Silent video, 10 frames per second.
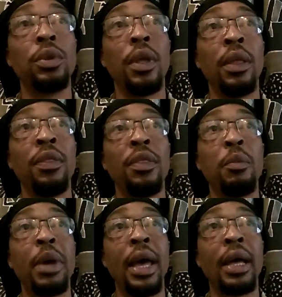in the
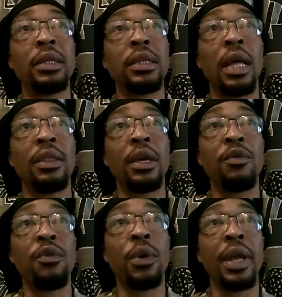past, I think
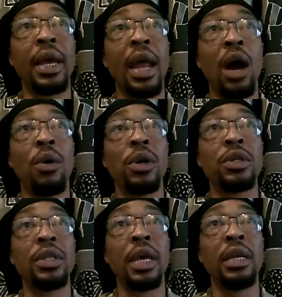48
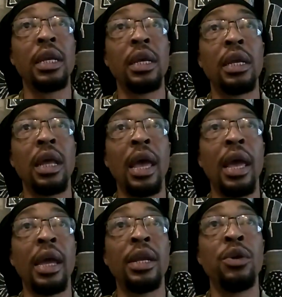hours, they did
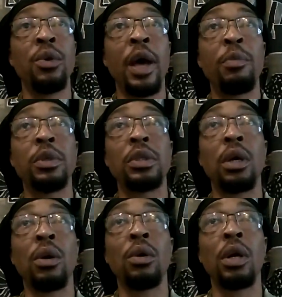a new
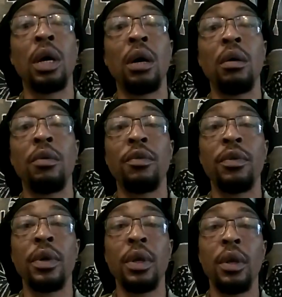episode of
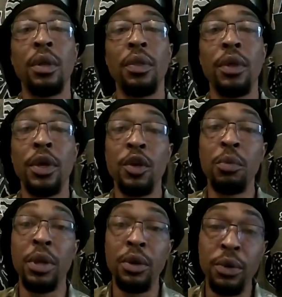the
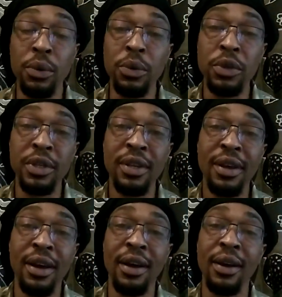Human News,
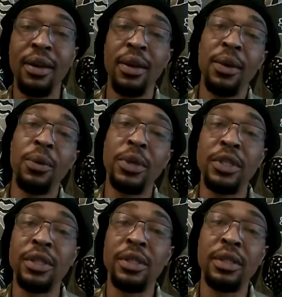which
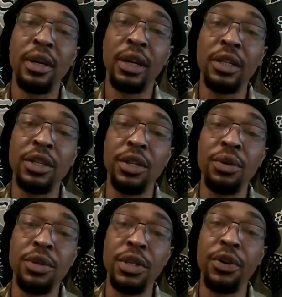is a
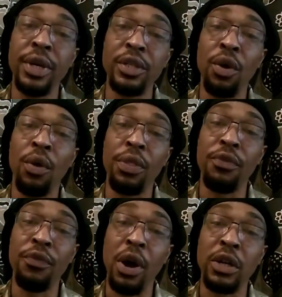continued series on the
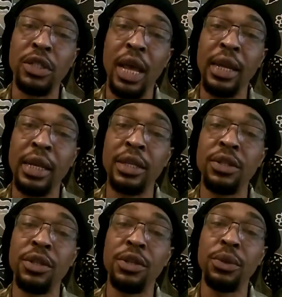Farsight
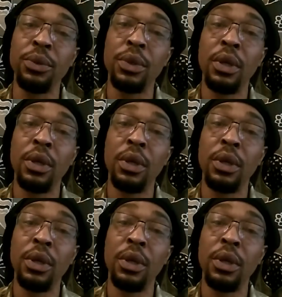Institute.